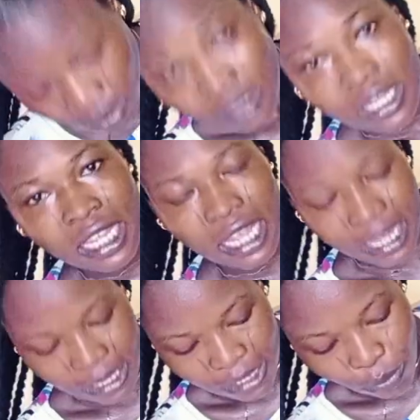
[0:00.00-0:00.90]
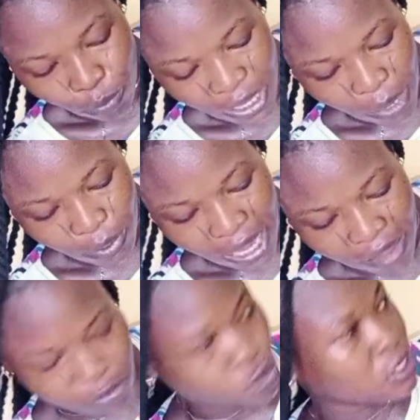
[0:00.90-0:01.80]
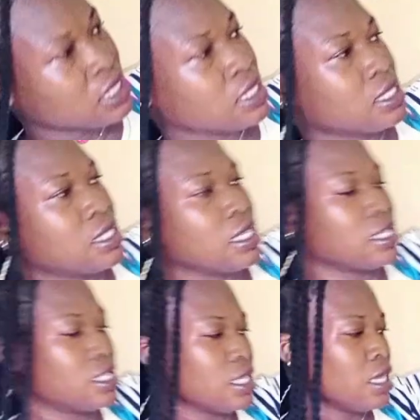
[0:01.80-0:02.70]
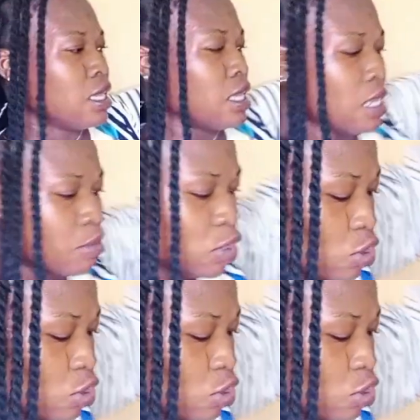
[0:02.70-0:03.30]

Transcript: Here we have 26. Let me show